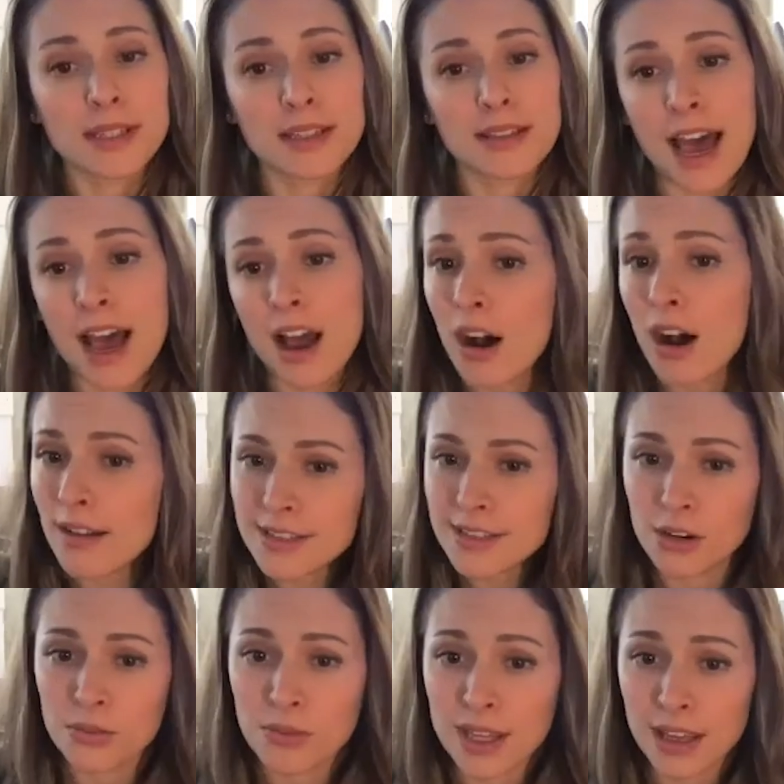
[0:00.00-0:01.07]
And that
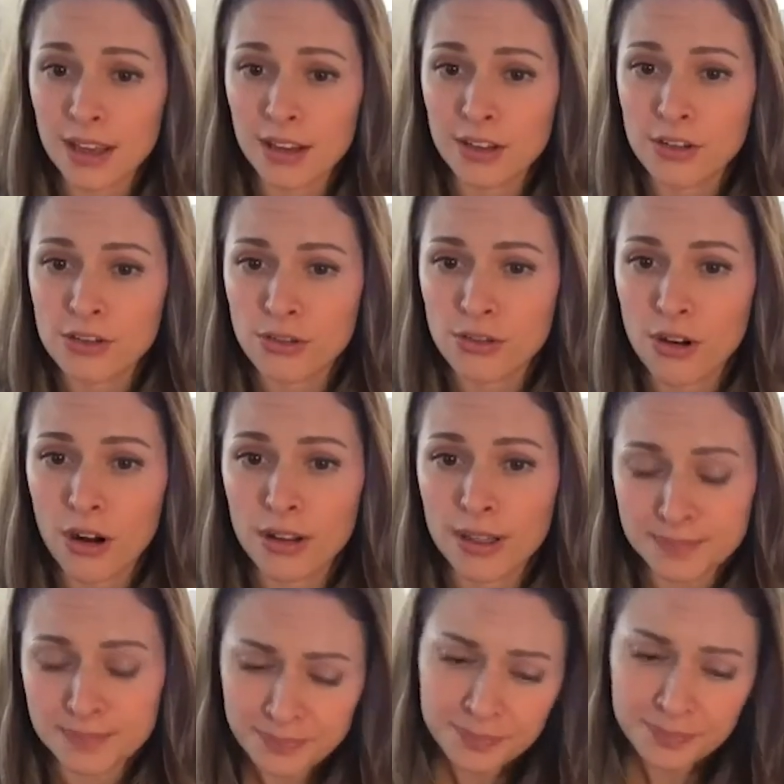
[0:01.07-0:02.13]
also we can control,
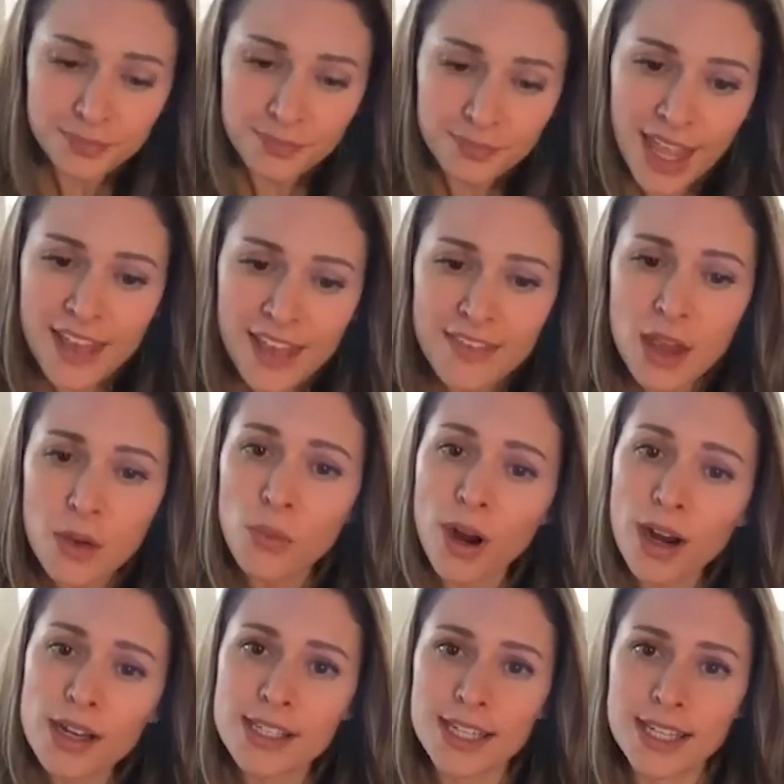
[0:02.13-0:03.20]
and they
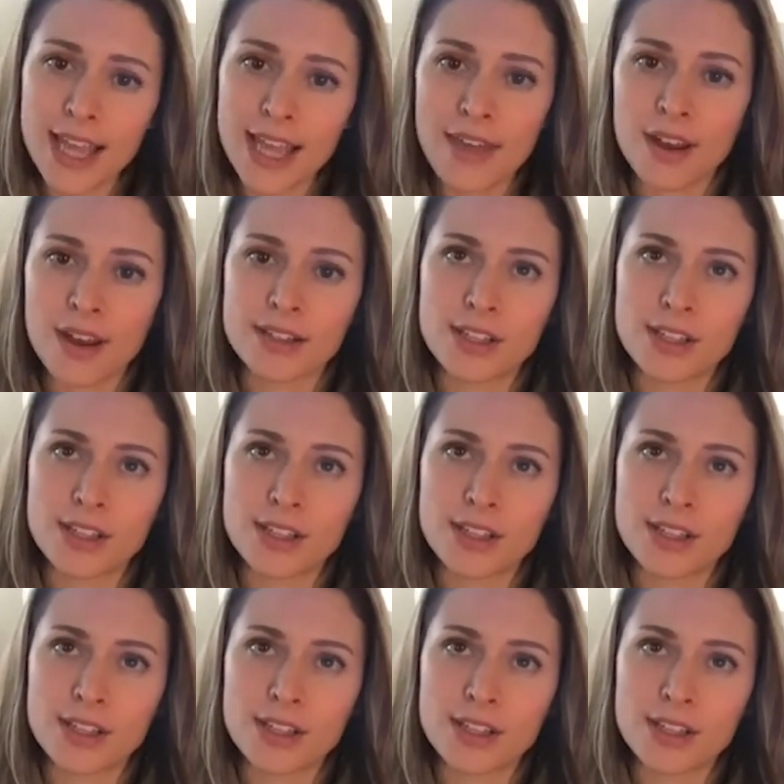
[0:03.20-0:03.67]
work together.